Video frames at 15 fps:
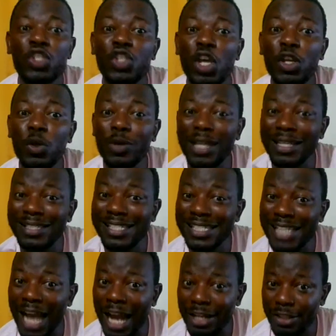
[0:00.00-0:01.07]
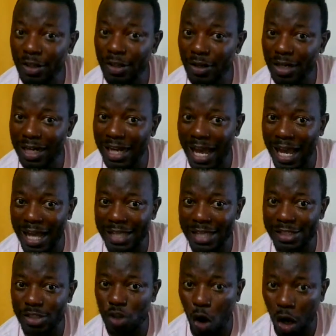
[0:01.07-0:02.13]
So you can start your
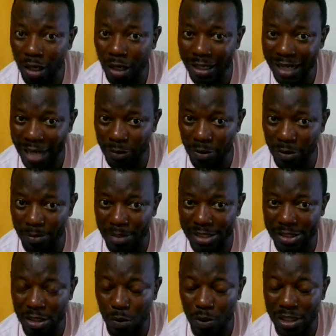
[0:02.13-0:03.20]
class online with Mr.